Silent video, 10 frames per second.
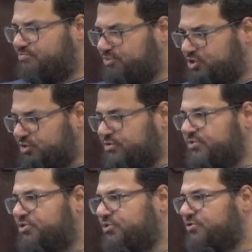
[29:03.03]

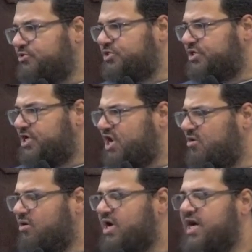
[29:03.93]
delusion.
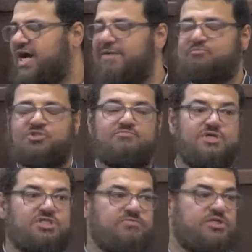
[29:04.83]
No. Optimism